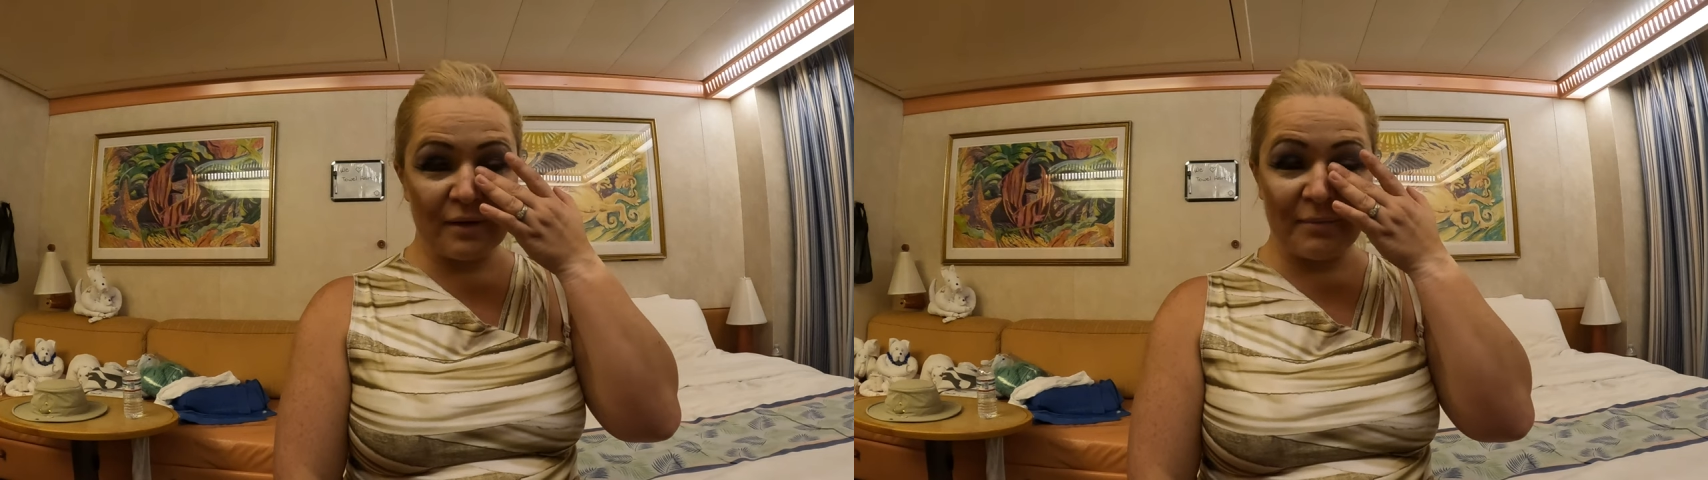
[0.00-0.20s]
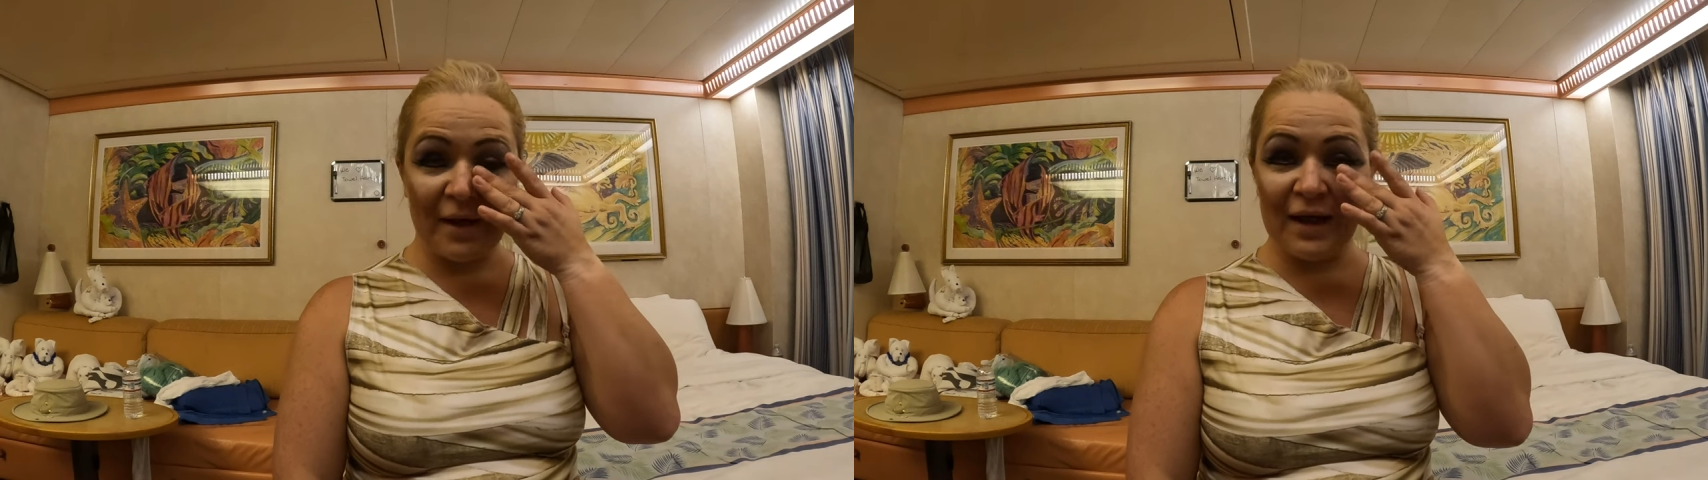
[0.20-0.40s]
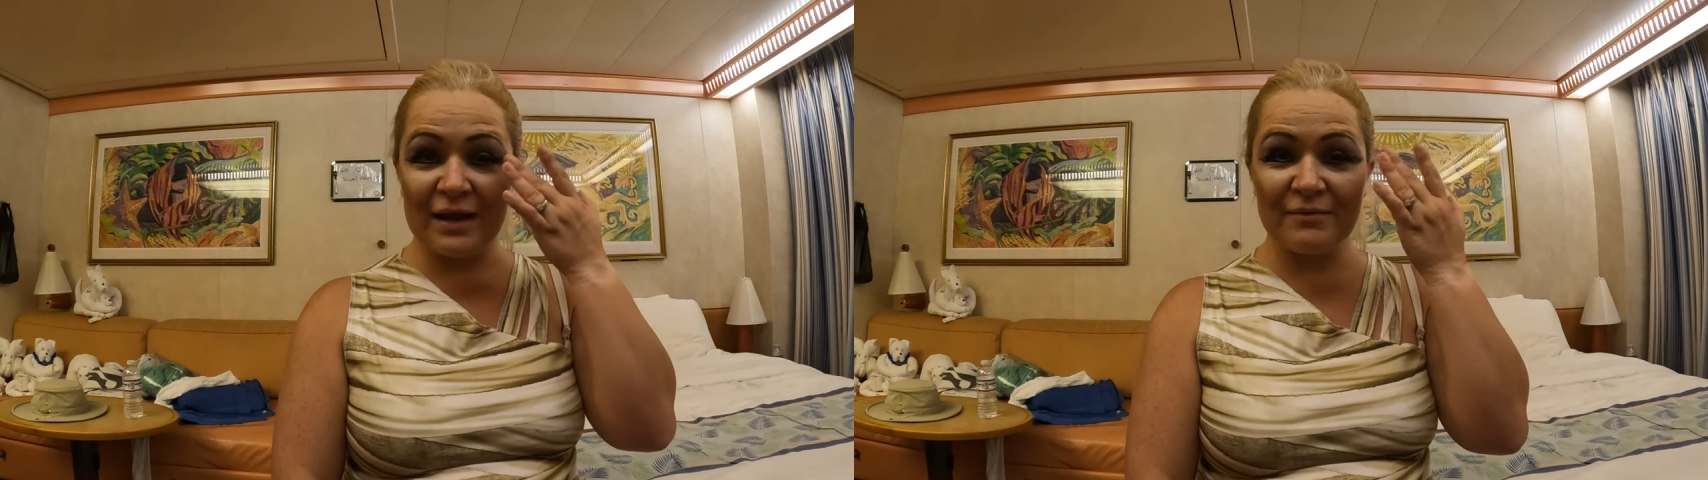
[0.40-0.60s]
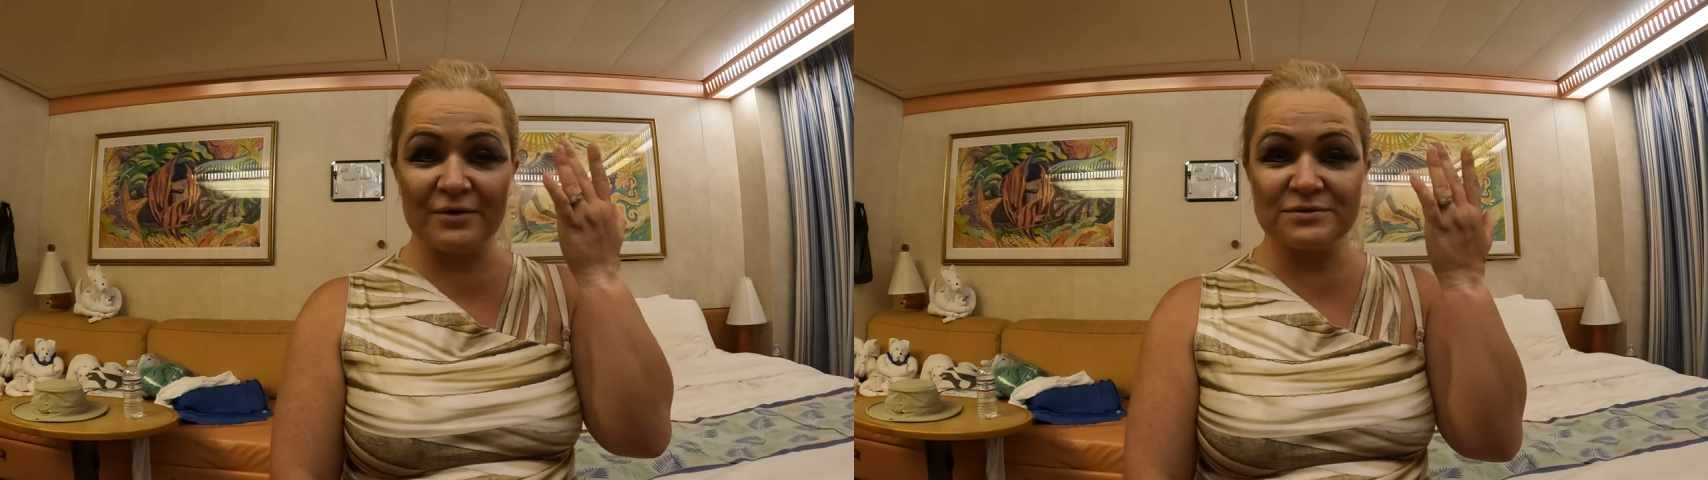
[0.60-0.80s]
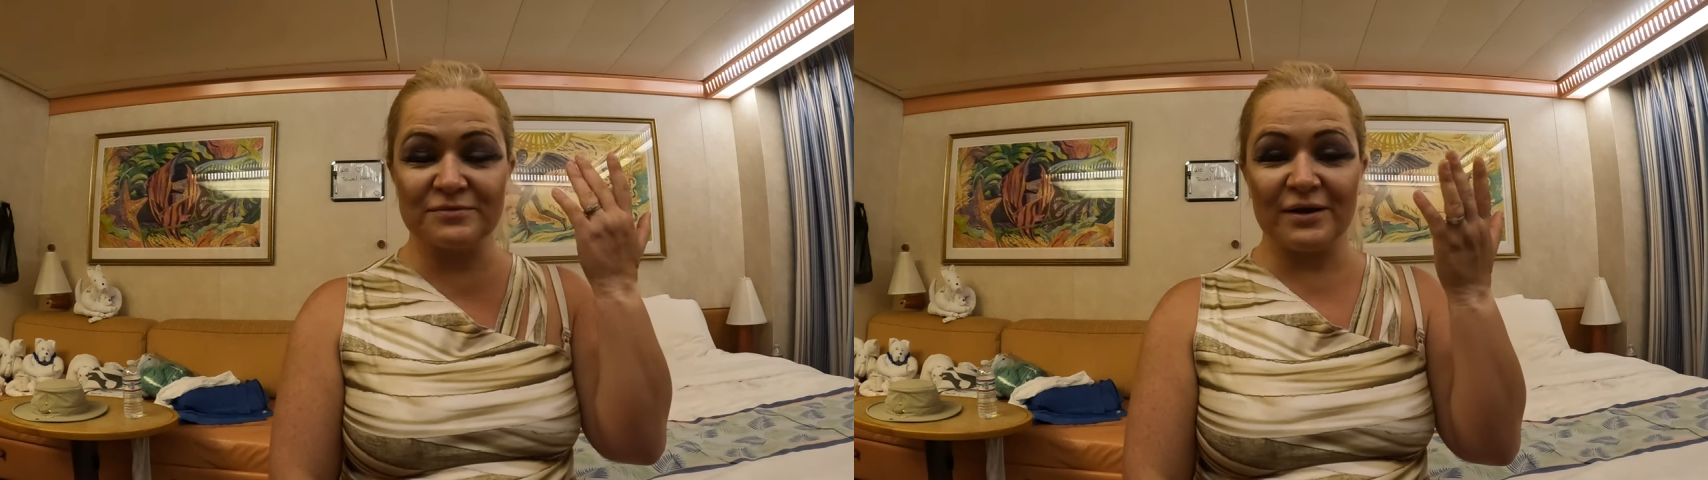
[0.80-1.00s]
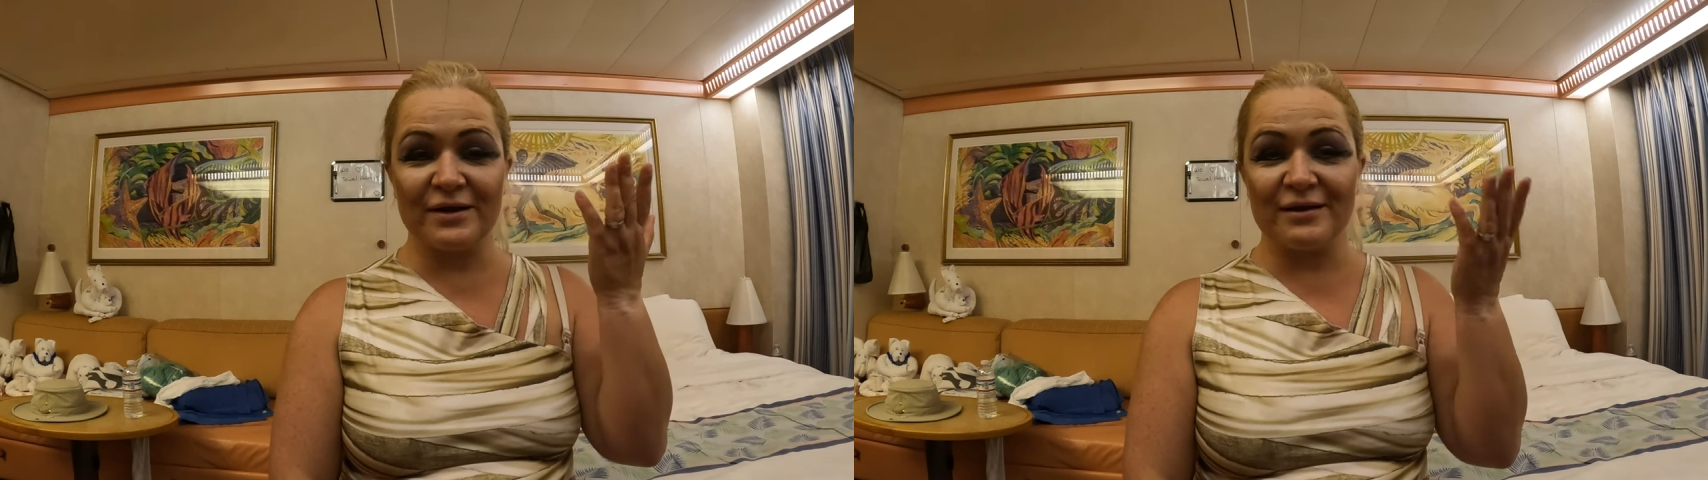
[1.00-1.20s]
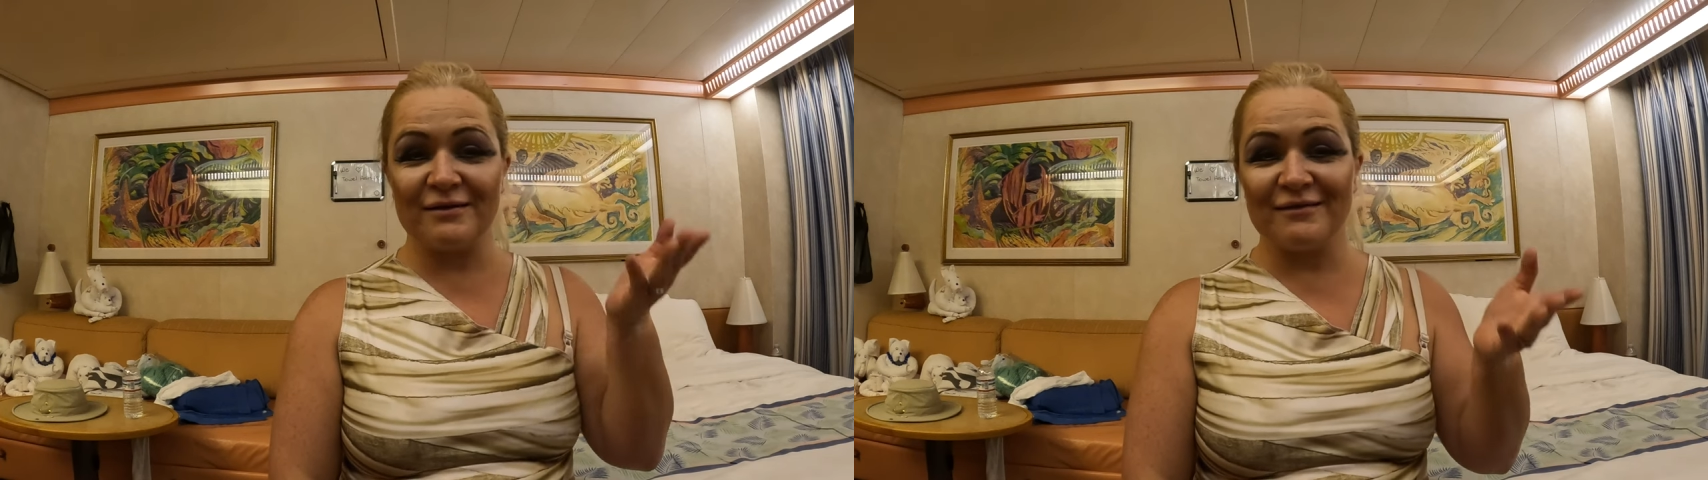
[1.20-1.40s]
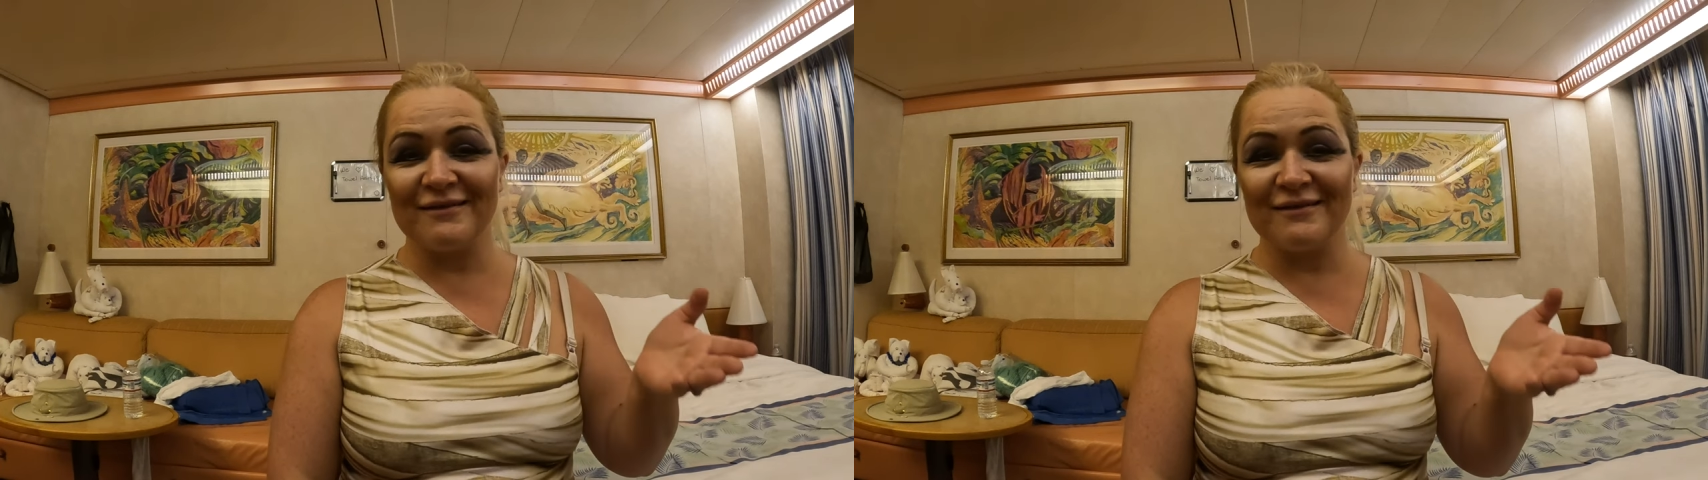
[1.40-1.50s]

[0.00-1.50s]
My eye was runny.